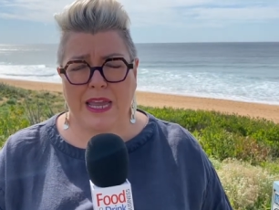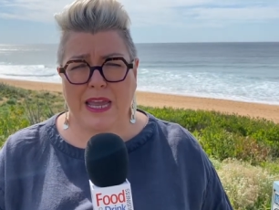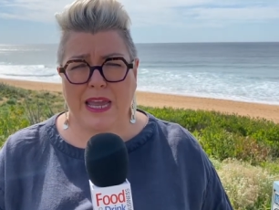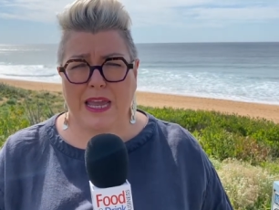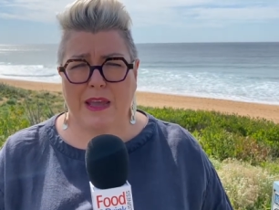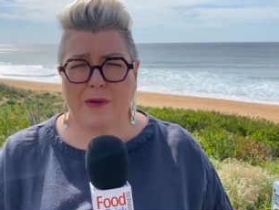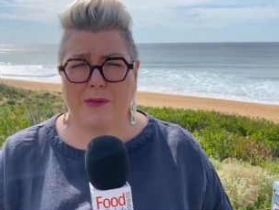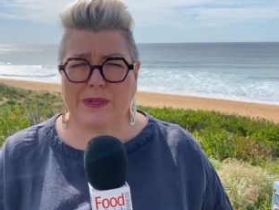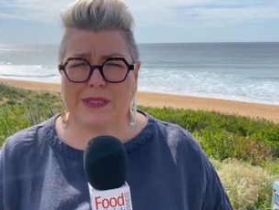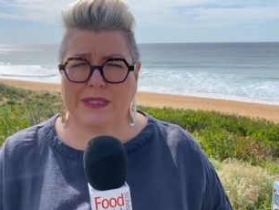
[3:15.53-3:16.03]

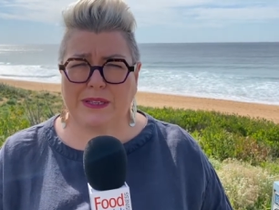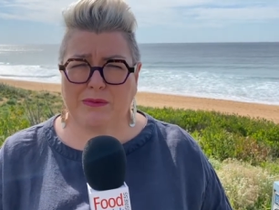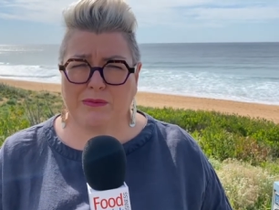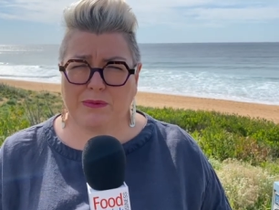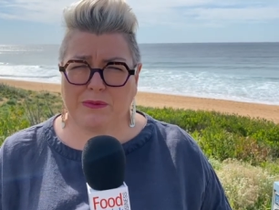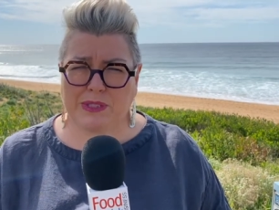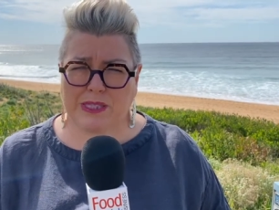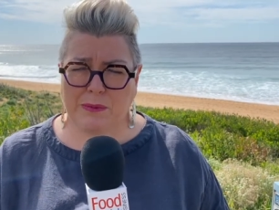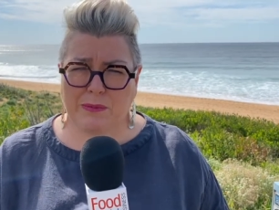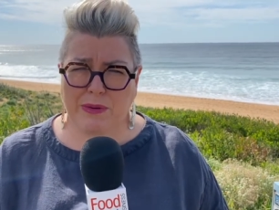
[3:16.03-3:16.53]
it was a
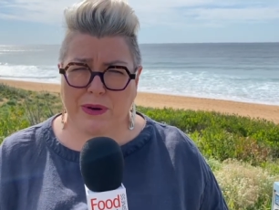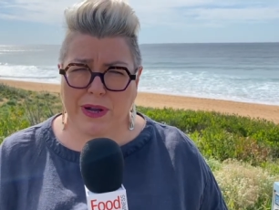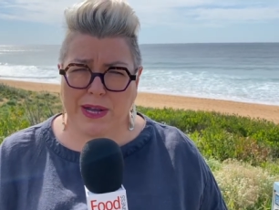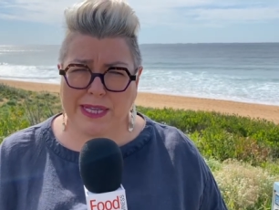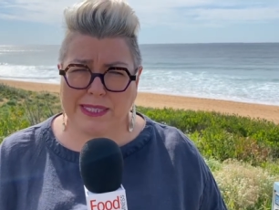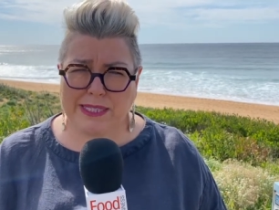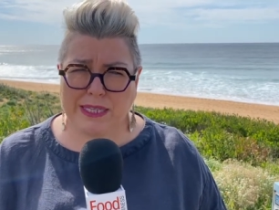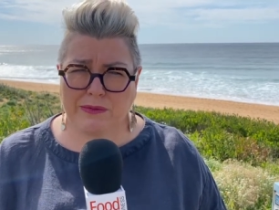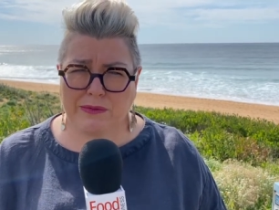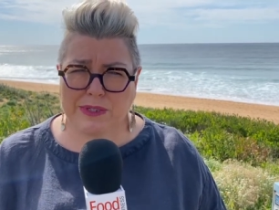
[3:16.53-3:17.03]

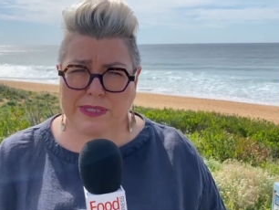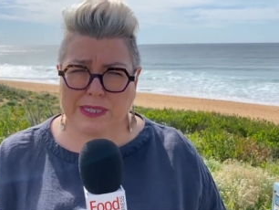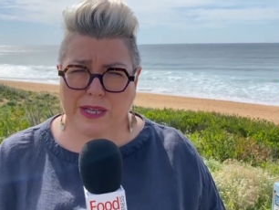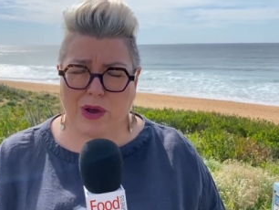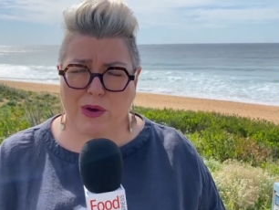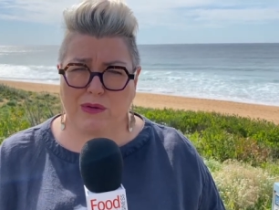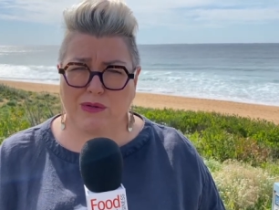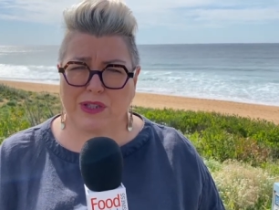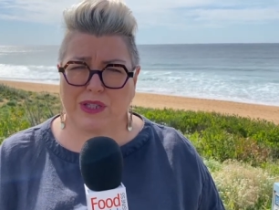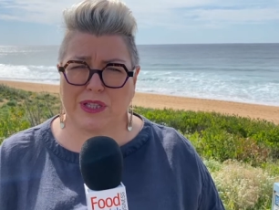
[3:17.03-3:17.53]
surprising
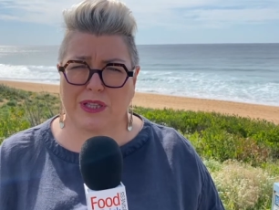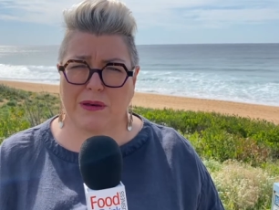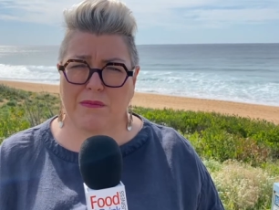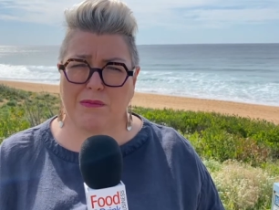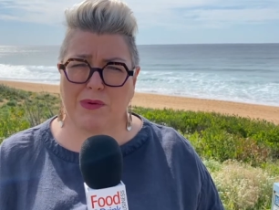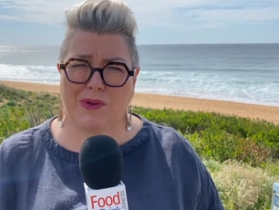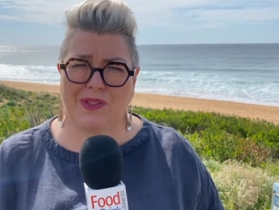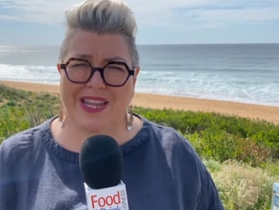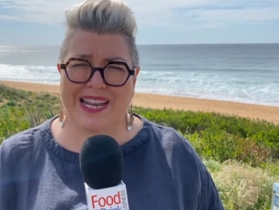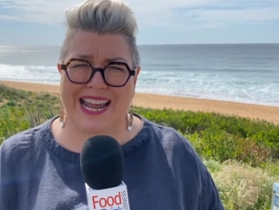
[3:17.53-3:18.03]
result that
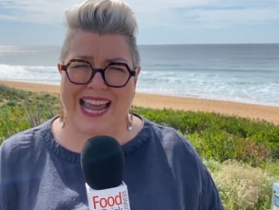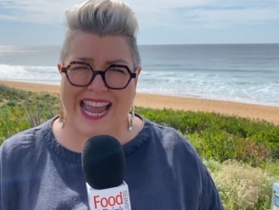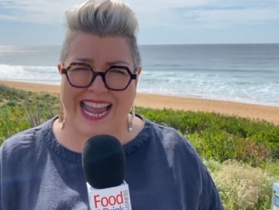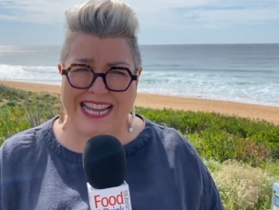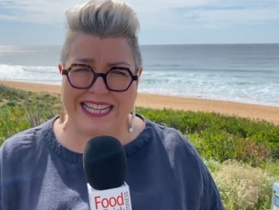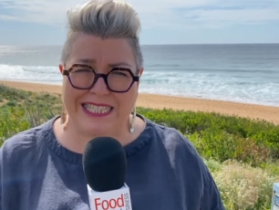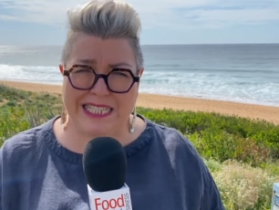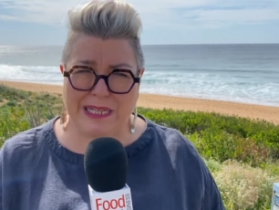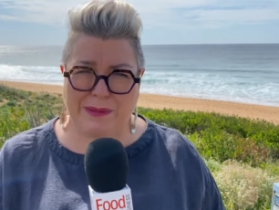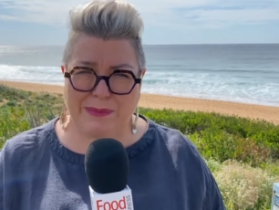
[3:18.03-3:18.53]
more than
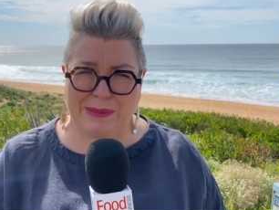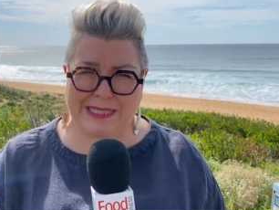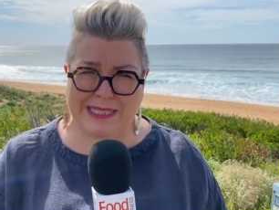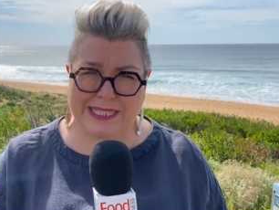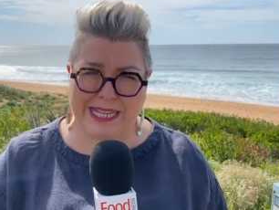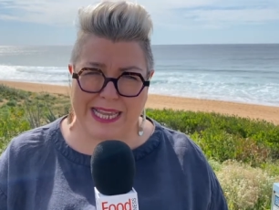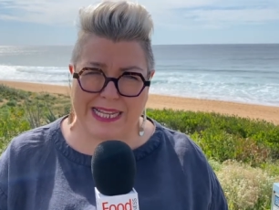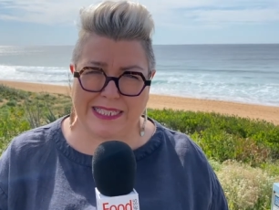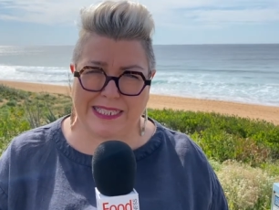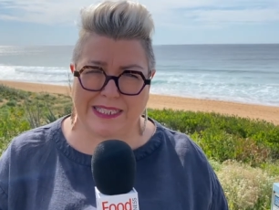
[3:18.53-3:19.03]

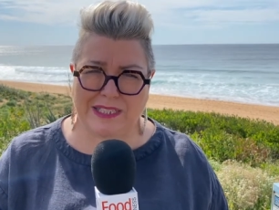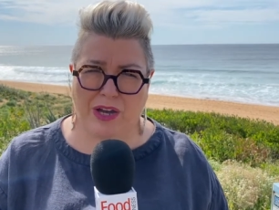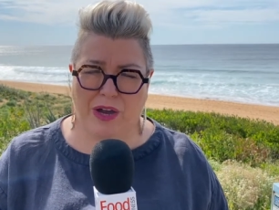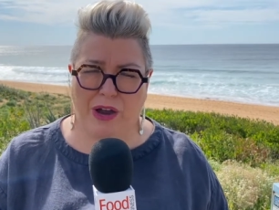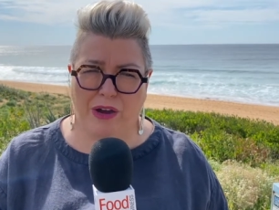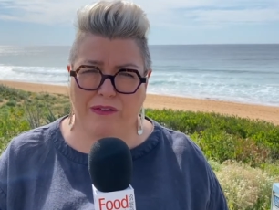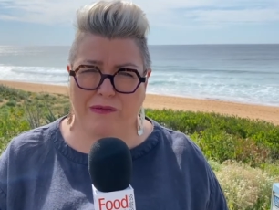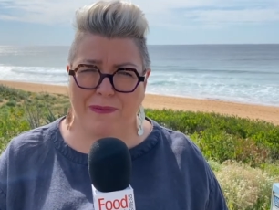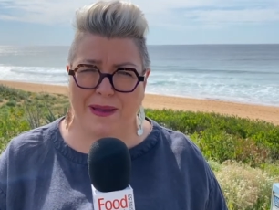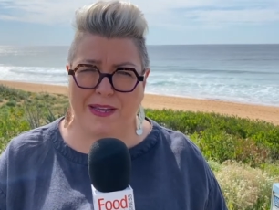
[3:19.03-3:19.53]
80%
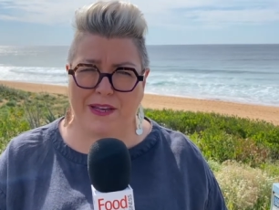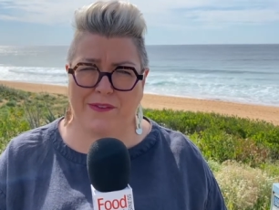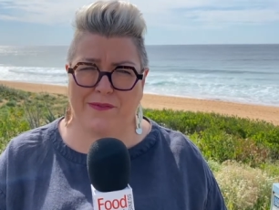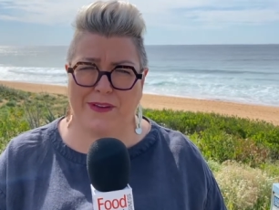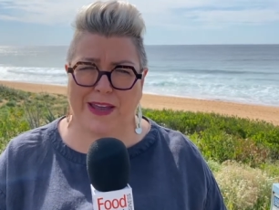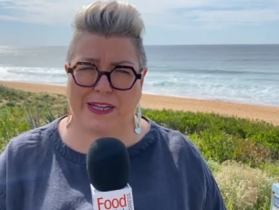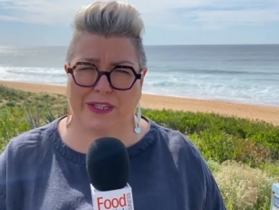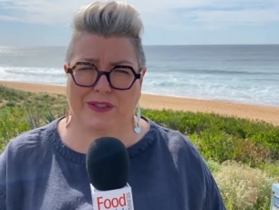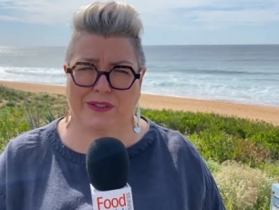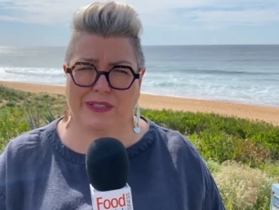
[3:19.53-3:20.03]
of
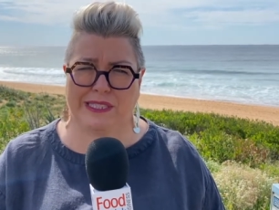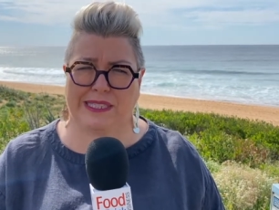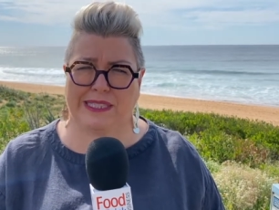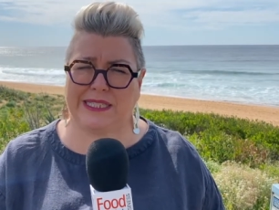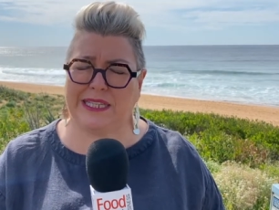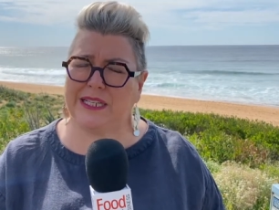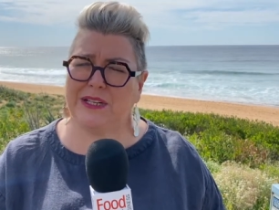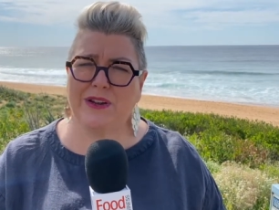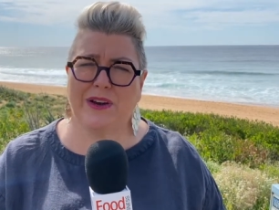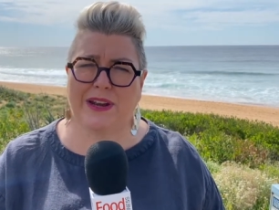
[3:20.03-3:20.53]
manufacturers
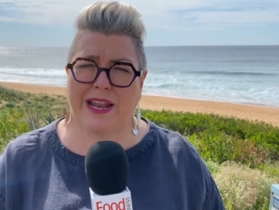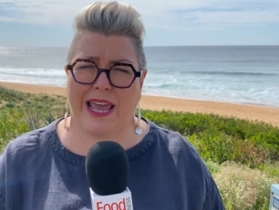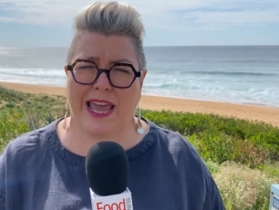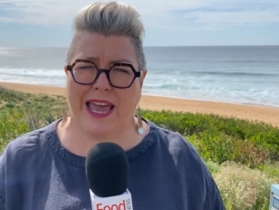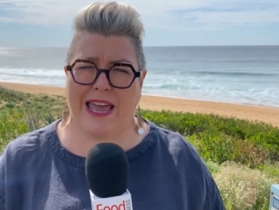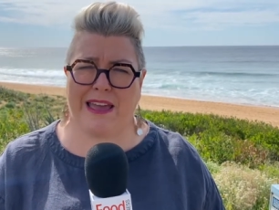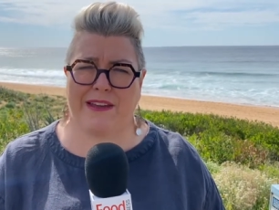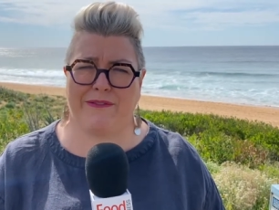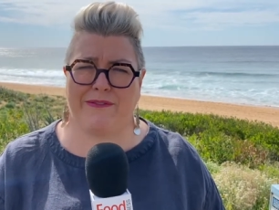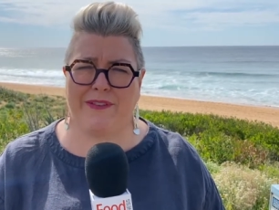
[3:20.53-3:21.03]
did not
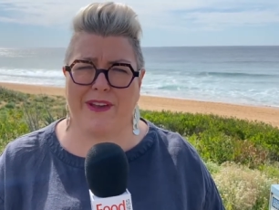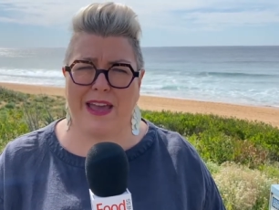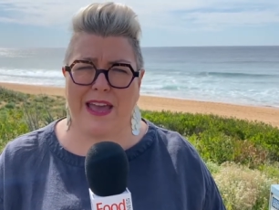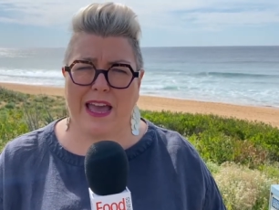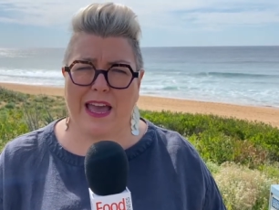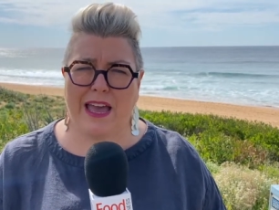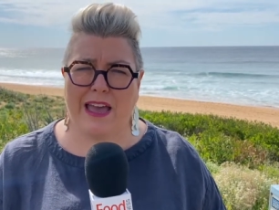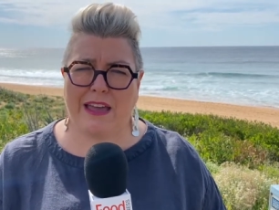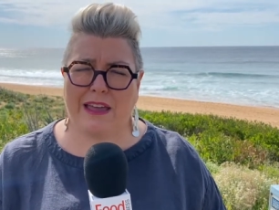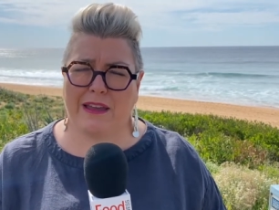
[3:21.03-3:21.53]
have
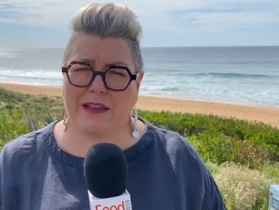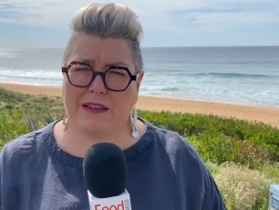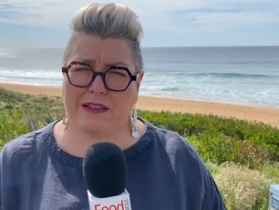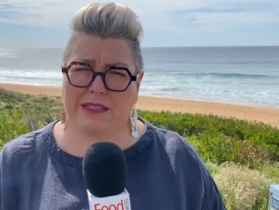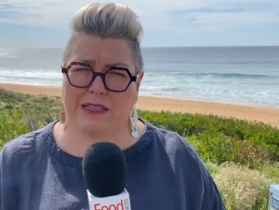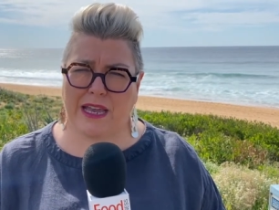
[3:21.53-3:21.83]
a,